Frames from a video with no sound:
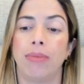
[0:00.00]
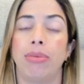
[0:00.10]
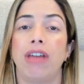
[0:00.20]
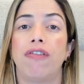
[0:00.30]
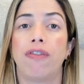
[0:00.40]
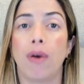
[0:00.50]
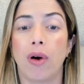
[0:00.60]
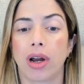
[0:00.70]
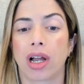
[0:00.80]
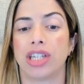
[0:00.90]

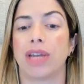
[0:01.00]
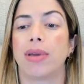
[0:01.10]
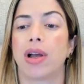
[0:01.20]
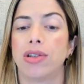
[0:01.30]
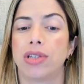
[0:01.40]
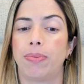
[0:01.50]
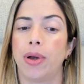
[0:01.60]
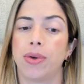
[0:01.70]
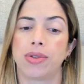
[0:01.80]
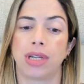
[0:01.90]
Before, Kajabi called
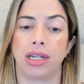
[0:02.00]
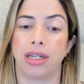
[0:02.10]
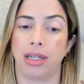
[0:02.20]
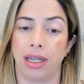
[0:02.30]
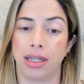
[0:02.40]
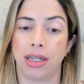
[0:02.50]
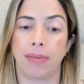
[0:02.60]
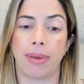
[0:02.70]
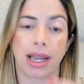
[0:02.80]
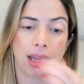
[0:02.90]
post, and in the
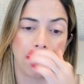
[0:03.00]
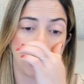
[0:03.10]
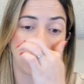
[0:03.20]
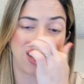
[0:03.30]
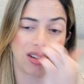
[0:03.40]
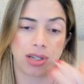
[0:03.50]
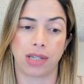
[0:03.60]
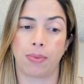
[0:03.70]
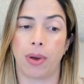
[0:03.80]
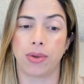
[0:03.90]
backend, it still
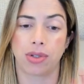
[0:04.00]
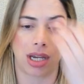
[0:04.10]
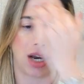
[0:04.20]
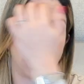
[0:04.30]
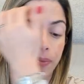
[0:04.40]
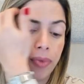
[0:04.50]
says post here.